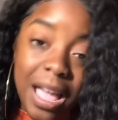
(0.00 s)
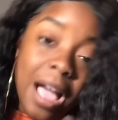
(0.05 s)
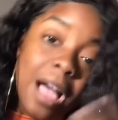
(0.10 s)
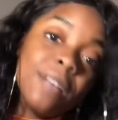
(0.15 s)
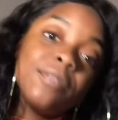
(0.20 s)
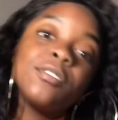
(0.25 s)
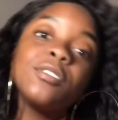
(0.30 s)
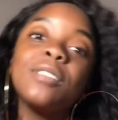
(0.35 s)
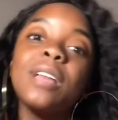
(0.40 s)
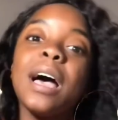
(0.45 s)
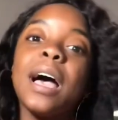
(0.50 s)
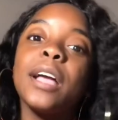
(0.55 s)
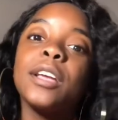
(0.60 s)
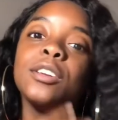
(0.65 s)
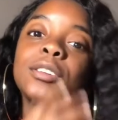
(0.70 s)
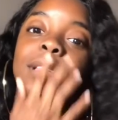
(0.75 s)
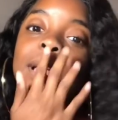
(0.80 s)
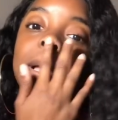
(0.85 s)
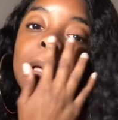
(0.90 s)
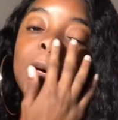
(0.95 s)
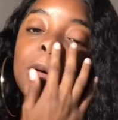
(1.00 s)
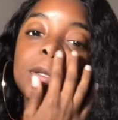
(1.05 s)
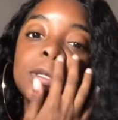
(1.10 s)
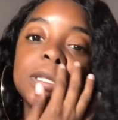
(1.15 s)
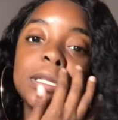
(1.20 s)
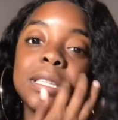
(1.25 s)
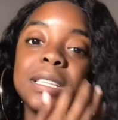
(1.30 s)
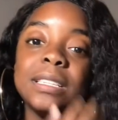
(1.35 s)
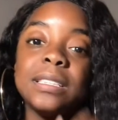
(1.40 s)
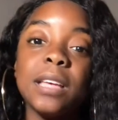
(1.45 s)
after that, you then go
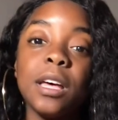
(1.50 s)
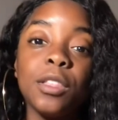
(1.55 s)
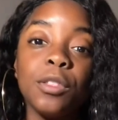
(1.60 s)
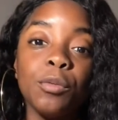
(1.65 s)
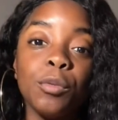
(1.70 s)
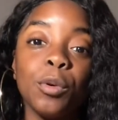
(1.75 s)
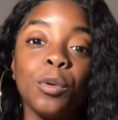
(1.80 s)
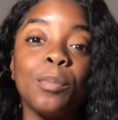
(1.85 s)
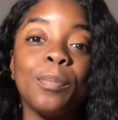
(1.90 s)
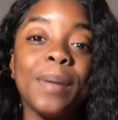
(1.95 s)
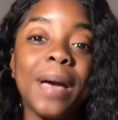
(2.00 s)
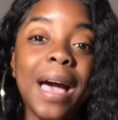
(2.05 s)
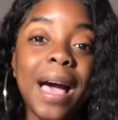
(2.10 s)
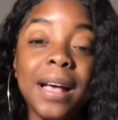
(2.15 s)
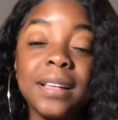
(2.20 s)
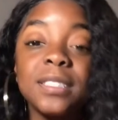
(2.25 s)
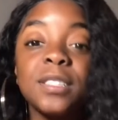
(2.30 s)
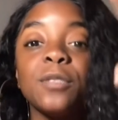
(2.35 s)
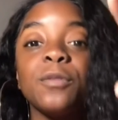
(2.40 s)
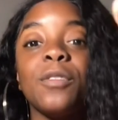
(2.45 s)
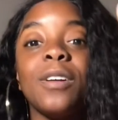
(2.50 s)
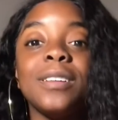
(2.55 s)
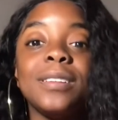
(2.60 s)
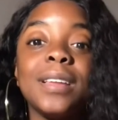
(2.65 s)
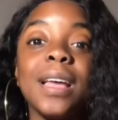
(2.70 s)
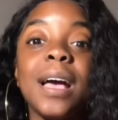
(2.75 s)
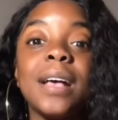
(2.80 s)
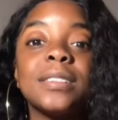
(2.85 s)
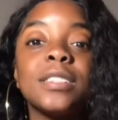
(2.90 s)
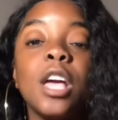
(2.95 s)
to this other room past the
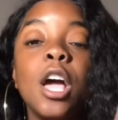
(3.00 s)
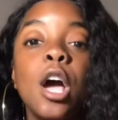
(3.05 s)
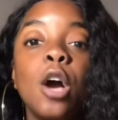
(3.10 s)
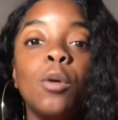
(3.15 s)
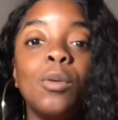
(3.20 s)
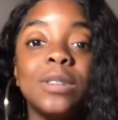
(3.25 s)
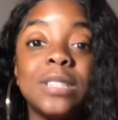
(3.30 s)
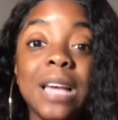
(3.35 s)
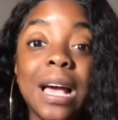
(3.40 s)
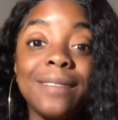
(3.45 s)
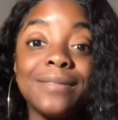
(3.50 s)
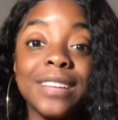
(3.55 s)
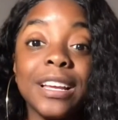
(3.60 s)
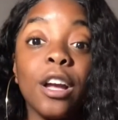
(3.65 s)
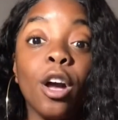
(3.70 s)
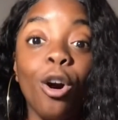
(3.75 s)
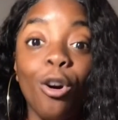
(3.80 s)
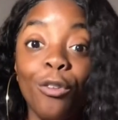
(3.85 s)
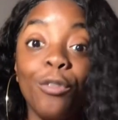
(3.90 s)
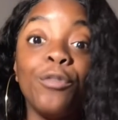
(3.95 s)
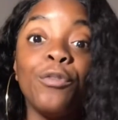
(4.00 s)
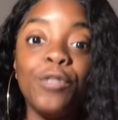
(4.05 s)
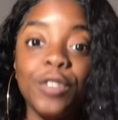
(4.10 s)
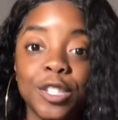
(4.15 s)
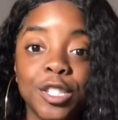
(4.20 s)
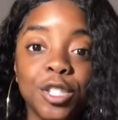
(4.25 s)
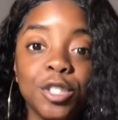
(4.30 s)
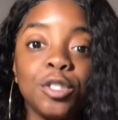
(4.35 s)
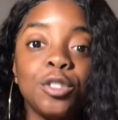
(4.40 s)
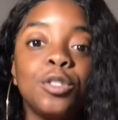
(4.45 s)
front desk, which has like
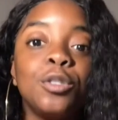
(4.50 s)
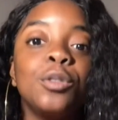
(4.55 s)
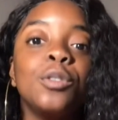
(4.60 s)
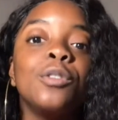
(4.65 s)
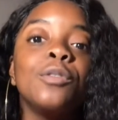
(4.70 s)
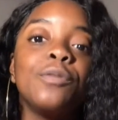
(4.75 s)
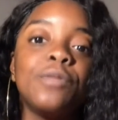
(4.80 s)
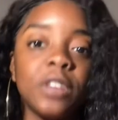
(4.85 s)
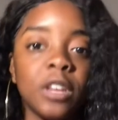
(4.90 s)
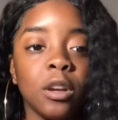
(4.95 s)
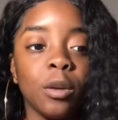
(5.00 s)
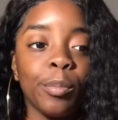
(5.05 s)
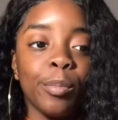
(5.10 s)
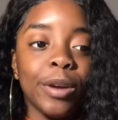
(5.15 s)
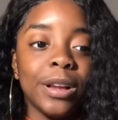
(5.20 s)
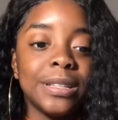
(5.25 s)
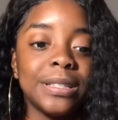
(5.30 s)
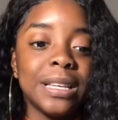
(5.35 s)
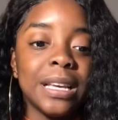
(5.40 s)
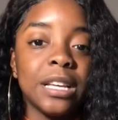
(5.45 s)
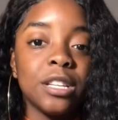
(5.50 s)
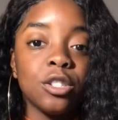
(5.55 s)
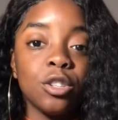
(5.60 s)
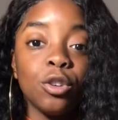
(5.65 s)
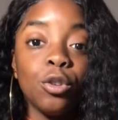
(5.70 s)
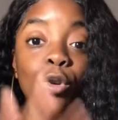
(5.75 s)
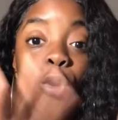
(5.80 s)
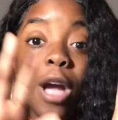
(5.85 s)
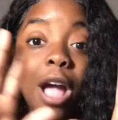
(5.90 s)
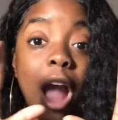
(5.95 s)
official fingerprinting.
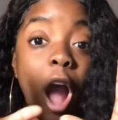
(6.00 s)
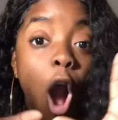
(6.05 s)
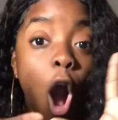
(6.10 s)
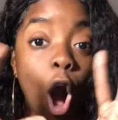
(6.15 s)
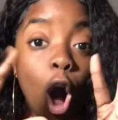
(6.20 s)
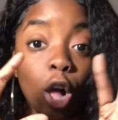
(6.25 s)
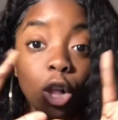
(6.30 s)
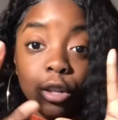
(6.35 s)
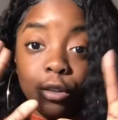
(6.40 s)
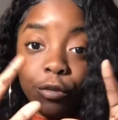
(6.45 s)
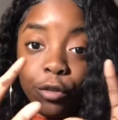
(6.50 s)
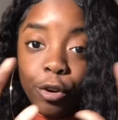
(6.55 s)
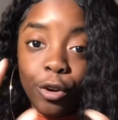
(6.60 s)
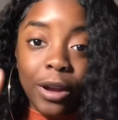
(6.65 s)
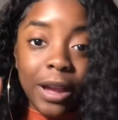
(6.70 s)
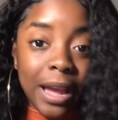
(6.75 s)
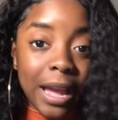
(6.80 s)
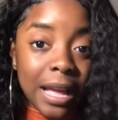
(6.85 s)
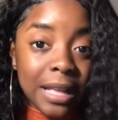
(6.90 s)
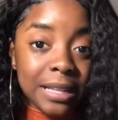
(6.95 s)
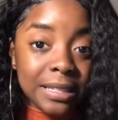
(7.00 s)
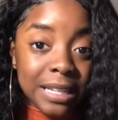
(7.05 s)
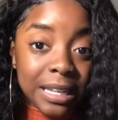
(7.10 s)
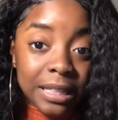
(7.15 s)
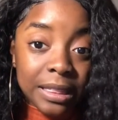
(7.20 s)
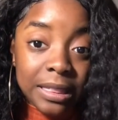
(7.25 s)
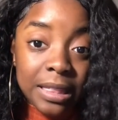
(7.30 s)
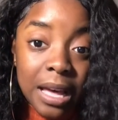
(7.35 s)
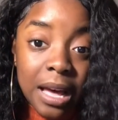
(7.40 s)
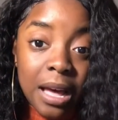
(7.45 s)
So all of your hands,
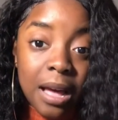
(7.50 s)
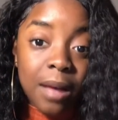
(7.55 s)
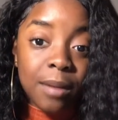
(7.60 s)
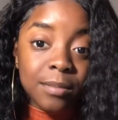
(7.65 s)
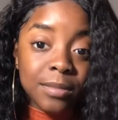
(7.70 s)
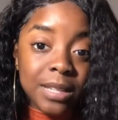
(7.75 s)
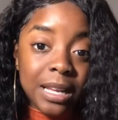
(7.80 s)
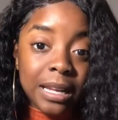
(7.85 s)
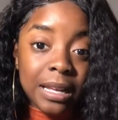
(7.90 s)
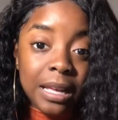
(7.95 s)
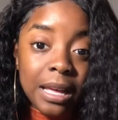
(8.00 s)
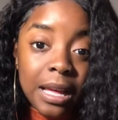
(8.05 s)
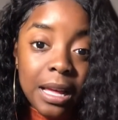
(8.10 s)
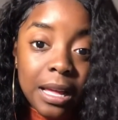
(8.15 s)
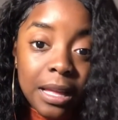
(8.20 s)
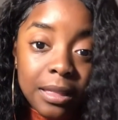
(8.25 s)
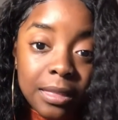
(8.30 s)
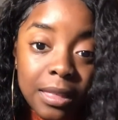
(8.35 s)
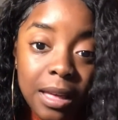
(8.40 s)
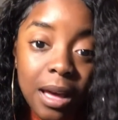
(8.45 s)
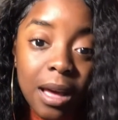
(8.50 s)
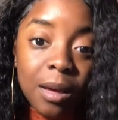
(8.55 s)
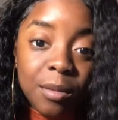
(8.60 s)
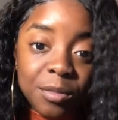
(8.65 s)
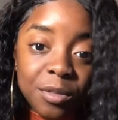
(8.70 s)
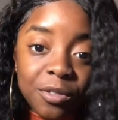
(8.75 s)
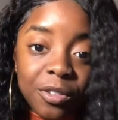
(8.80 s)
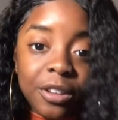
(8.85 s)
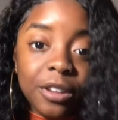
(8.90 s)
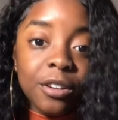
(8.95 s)
like thumbs,
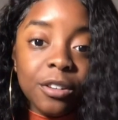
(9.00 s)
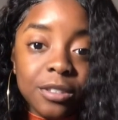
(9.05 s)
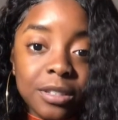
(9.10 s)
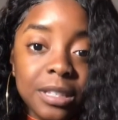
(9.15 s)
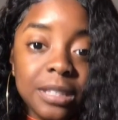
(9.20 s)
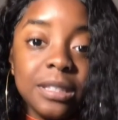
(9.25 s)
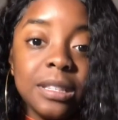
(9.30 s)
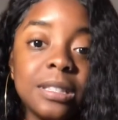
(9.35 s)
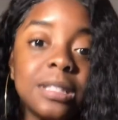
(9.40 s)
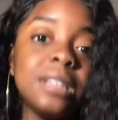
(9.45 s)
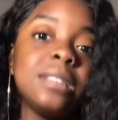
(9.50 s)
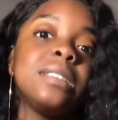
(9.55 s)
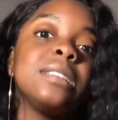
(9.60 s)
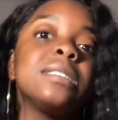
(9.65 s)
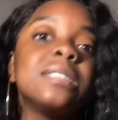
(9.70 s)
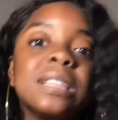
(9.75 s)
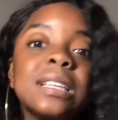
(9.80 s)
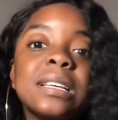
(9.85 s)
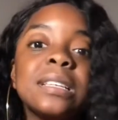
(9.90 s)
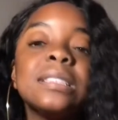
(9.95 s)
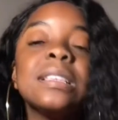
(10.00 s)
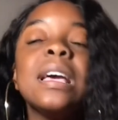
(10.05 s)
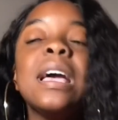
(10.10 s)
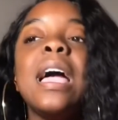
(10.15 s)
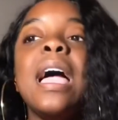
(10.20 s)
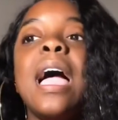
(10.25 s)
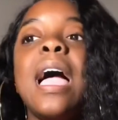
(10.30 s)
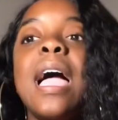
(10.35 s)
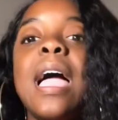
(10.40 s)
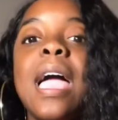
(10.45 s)
fingers, this,
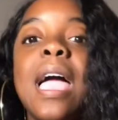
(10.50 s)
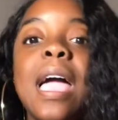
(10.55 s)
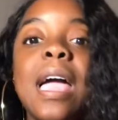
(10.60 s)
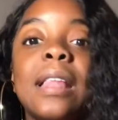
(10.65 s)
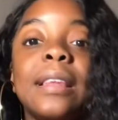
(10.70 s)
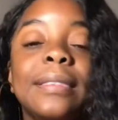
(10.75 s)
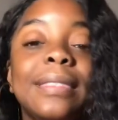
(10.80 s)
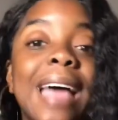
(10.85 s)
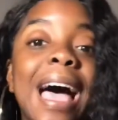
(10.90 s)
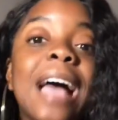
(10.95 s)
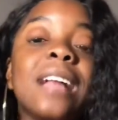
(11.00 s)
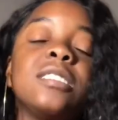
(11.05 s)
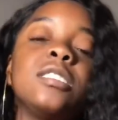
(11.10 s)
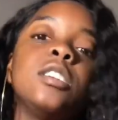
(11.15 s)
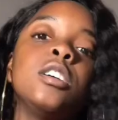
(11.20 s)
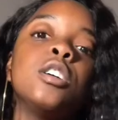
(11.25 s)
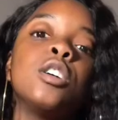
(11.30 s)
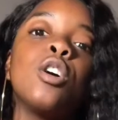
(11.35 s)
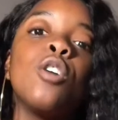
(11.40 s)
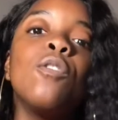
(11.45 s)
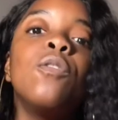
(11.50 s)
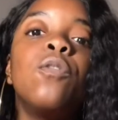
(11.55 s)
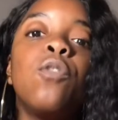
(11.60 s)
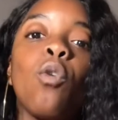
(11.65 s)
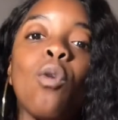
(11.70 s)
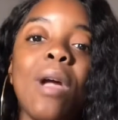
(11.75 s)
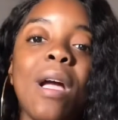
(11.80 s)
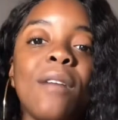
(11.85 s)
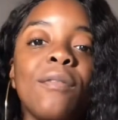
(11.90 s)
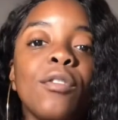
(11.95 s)
and that took
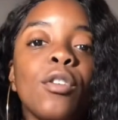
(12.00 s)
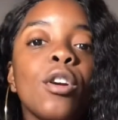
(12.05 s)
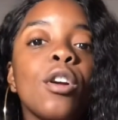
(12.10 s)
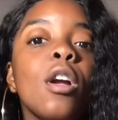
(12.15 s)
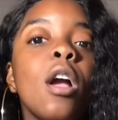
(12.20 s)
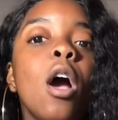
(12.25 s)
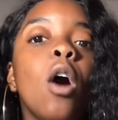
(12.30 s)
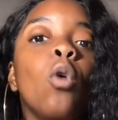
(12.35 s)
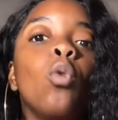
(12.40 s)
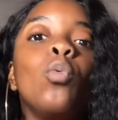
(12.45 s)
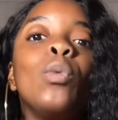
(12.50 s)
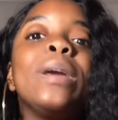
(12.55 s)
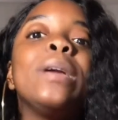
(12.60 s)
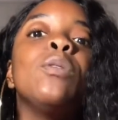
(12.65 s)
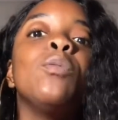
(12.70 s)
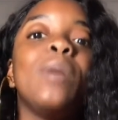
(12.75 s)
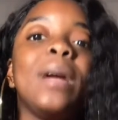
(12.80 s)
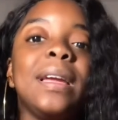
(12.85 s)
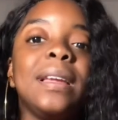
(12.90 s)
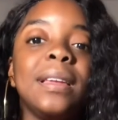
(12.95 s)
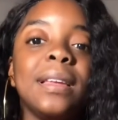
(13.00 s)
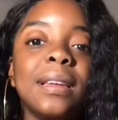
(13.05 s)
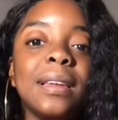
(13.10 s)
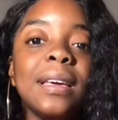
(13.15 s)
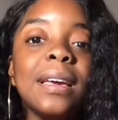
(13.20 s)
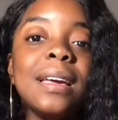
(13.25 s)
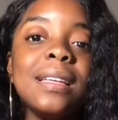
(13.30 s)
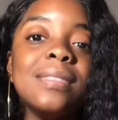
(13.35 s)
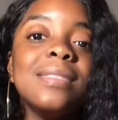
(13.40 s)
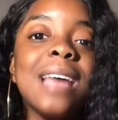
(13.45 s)
forever. We waited
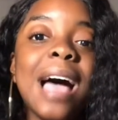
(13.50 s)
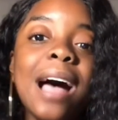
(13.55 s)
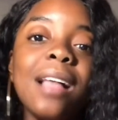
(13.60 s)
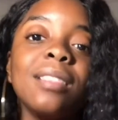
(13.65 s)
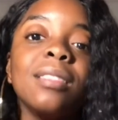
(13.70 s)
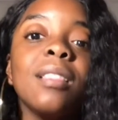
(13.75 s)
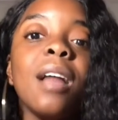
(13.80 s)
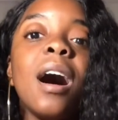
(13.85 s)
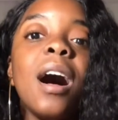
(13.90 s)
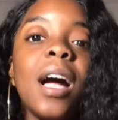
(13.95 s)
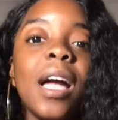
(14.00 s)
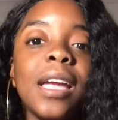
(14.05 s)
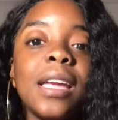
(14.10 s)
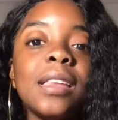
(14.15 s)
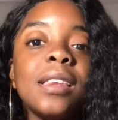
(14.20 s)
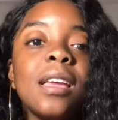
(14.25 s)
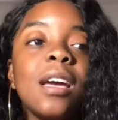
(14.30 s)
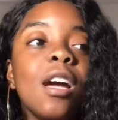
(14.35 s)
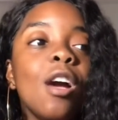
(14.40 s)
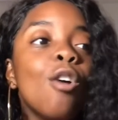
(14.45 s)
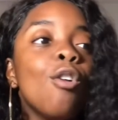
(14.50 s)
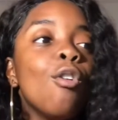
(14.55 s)
in that line,